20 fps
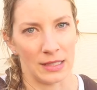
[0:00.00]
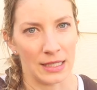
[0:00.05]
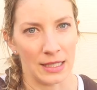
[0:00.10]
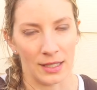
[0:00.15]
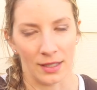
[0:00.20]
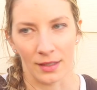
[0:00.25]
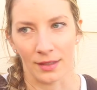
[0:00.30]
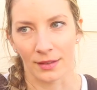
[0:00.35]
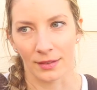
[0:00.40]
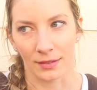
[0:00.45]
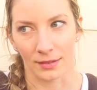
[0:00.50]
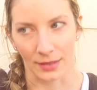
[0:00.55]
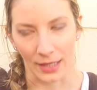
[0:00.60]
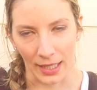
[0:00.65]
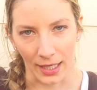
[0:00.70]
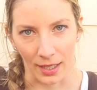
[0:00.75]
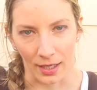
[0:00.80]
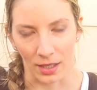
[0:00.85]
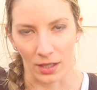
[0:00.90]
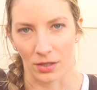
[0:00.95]
need
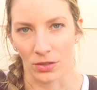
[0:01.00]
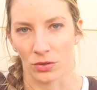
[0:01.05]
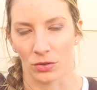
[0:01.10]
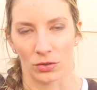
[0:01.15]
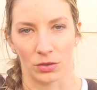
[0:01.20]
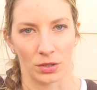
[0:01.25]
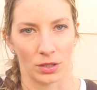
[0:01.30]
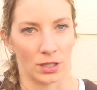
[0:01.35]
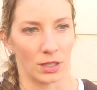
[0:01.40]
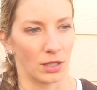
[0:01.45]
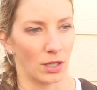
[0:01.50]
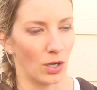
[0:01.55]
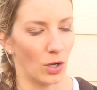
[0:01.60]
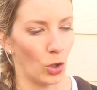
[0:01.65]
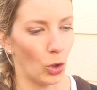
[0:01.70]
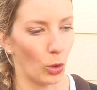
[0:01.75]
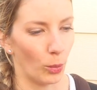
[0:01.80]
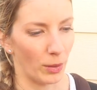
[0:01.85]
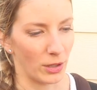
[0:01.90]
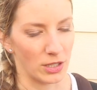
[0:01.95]
land or a
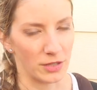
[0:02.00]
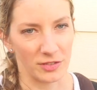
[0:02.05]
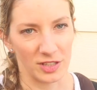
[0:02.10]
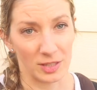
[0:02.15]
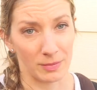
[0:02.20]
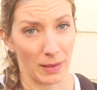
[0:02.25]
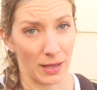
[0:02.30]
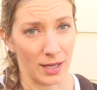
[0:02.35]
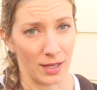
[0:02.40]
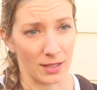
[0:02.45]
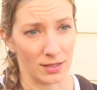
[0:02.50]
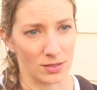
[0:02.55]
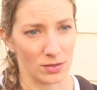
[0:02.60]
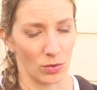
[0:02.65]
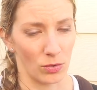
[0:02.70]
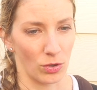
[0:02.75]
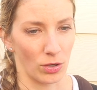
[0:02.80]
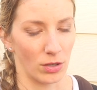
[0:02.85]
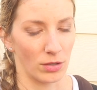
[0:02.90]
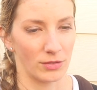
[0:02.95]
whole bunch of space
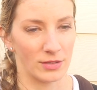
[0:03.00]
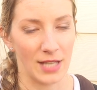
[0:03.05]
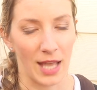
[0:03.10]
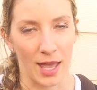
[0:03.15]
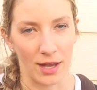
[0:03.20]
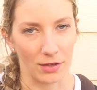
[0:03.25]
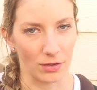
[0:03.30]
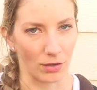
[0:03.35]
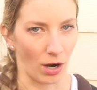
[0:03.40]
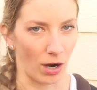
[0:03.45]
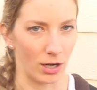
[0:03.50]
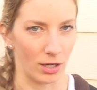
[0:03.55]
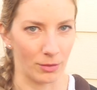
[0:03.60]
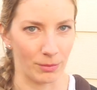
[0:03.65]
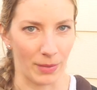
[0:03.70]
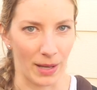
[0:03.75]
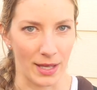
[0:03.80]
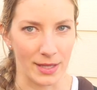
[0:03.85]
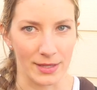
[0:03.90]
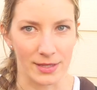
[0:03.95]
or 10 garden
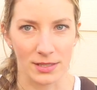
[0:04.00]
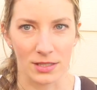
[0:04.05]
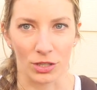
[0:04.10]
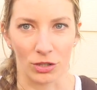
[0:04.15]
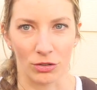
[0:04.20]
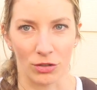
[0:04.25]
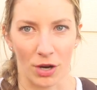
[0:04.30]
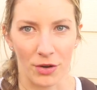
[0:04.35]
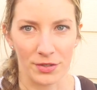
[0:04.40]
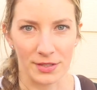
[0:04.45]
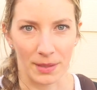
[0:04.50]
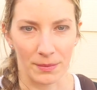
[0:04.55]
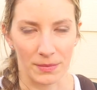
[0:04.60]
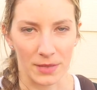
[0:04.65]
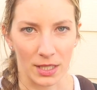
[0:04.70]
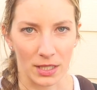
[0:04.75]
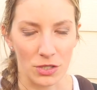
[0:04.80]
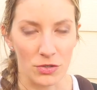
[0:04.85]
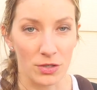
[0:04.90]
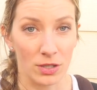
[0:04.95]
beds to grow
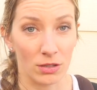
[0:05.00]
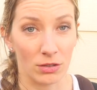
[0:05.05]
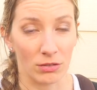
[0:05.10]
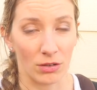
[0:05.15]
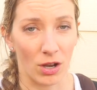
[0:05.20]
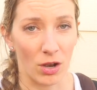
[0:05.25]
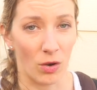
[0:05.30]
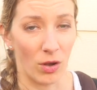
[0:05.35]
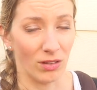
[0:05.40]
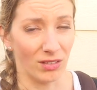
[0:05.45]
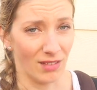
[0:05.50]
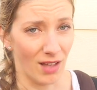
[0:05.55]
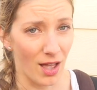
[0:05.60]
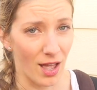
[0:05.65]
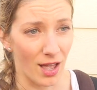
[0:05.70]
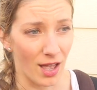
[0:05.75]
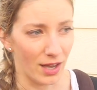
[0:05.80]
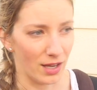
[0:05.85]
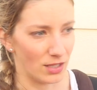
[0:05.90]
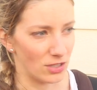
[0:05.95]
something. You can grow a
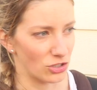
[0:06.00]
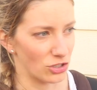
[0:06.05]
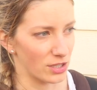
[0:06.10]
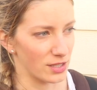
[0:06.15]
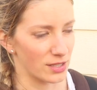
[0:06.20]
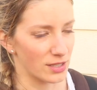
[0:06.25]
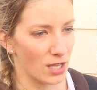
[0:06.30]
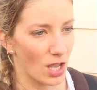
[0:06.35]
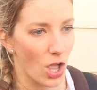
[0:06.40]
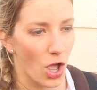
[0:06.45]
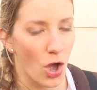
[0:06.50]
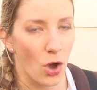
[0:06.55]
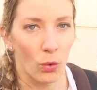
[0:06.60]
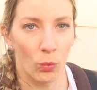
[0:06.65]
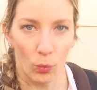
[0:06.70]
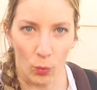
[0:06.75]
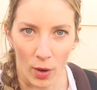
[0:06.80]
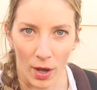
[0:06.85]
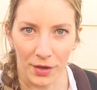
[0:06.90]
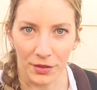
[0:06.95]
lot in just
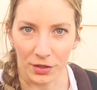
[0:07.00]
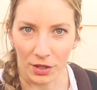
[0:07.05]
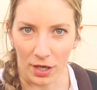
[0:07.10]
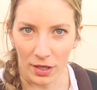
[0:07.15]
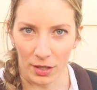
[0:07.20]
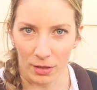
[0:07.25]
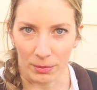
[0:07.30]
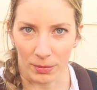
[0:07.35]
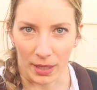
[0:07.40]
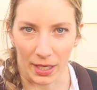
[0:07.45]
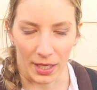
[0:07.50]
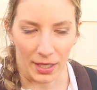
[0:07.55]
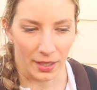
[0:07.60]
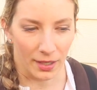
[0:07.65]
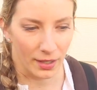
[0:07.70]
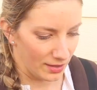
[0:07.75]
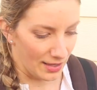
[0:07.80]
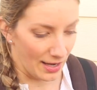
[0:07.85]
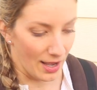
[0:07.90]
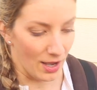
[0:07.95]
one garden bed.
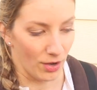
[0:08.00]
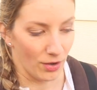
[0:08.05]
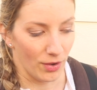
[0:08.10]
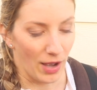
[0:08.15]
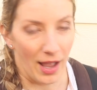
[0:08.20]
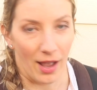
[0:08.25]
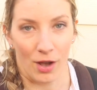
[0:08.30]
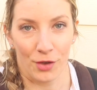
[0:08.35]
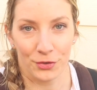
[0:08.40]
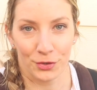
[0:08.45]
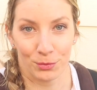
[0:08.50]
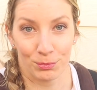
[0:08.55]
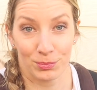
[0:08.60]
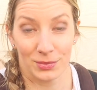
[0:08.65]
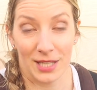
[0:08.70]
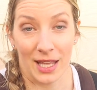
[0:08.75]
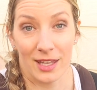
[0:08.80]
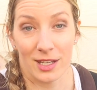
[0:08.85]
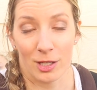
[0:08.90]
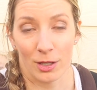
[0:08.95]
Now, I also
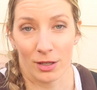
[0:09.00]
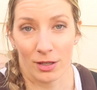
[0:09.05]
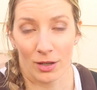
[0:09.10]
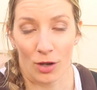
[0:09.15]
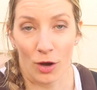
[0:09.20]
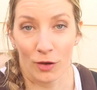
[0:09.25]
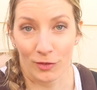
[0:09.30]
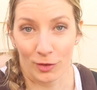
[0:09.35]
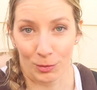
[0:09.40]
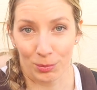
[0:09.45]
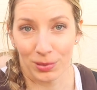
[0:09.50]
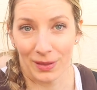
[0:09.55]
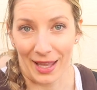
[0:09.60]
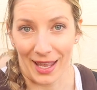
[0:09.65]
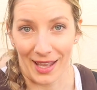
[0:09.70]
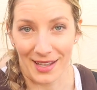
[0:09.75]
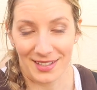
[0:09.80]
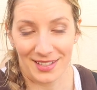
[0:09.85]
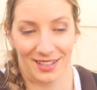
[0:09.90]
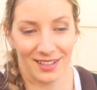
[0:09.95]
tend to
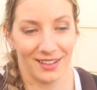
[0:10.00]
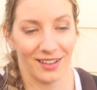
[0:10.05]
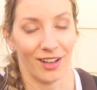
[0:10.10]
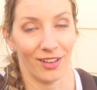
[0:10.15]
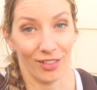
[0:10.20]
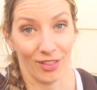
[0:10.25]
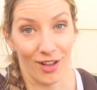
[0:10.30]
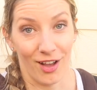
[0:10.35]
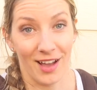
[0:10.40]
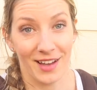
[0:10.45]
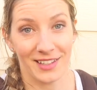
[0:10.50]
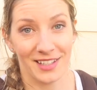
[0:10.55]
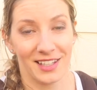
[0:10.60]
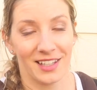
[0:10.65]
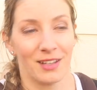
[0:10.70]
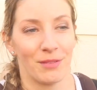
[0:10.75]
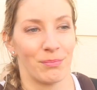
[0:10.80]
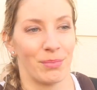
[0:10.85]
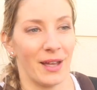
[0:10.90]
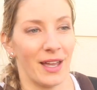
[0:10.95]
overplant a lot,
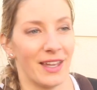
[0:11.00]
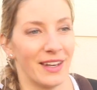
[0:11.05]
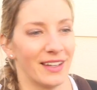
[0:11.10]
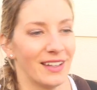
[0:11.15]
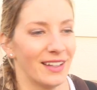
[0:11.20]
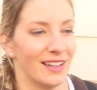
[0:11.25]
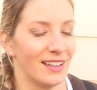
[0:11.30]
but